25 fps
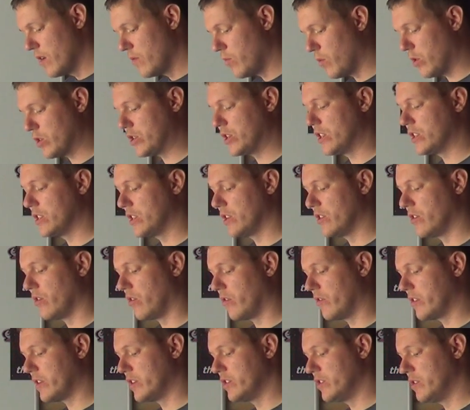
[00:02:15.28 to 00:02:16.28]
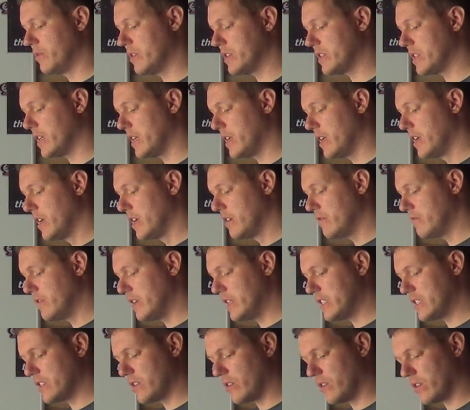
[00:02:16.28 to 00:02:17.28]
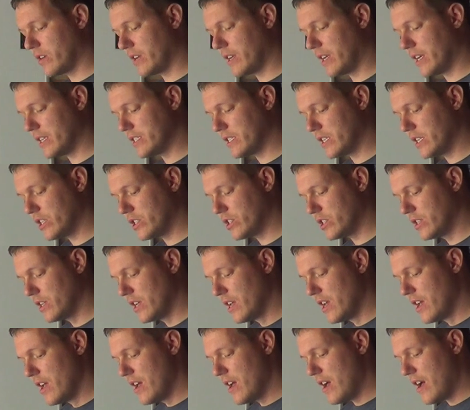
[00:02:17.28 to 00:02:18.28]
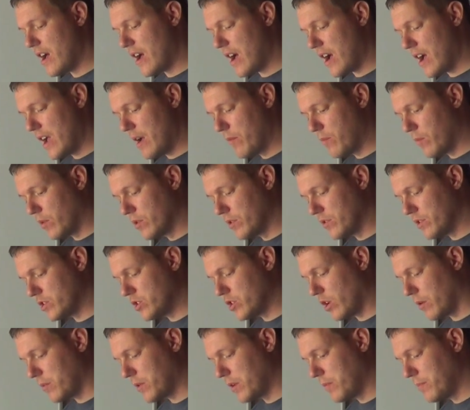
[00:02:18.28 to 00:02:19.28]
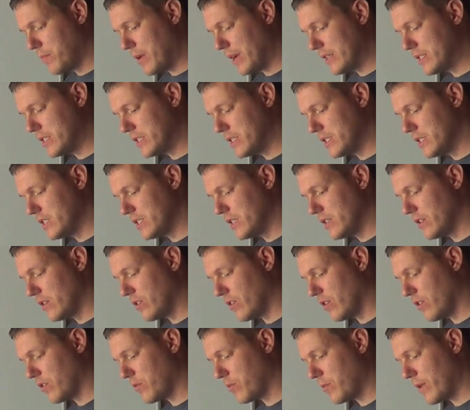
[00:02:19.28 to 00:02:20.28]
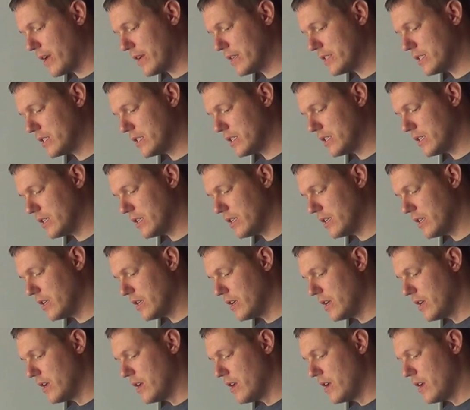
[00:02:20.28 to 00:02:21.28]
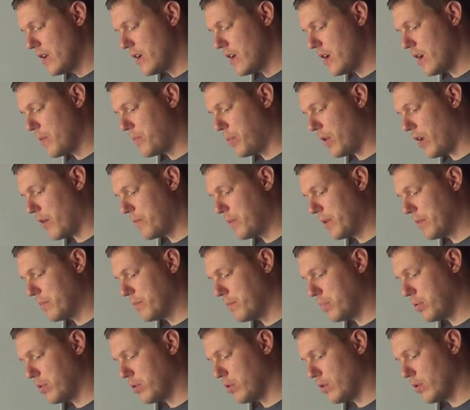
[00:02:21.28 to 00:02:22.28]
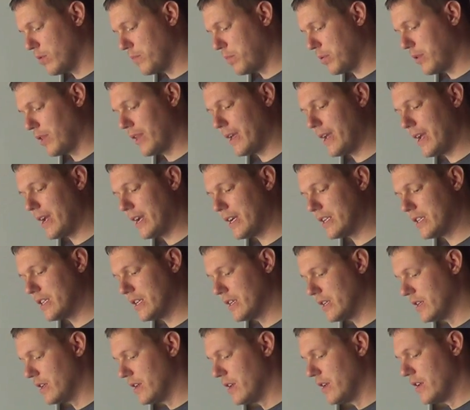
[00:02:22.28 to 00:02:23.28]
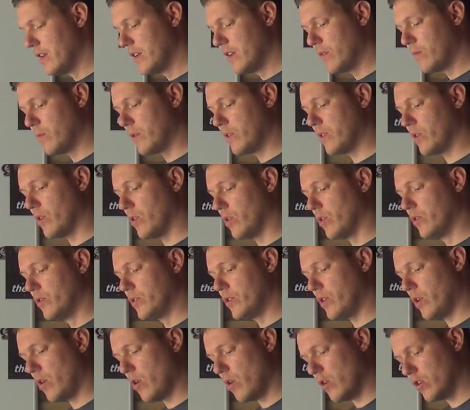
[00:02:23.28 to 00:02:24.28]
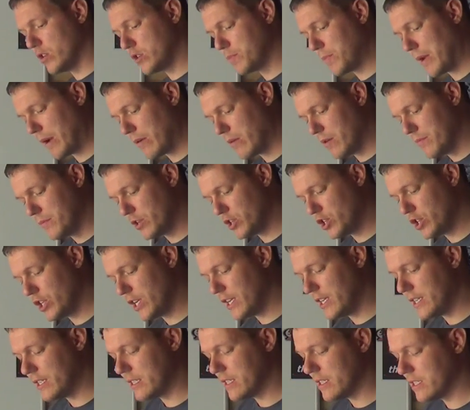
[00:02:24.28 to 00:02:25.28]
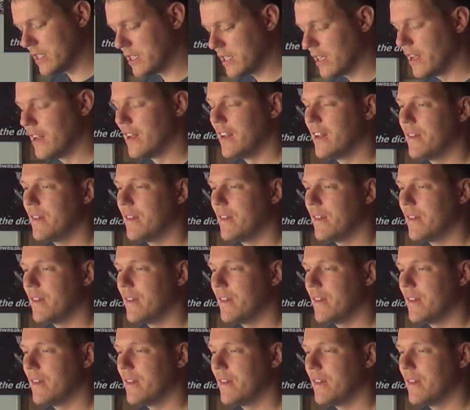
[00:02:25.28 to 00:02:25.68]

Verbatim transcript: Washington and Oregon, USA, racing organisation. I am one of the top competitors in the Northwest, uh, but I've been pl plagued with under horsepower machines.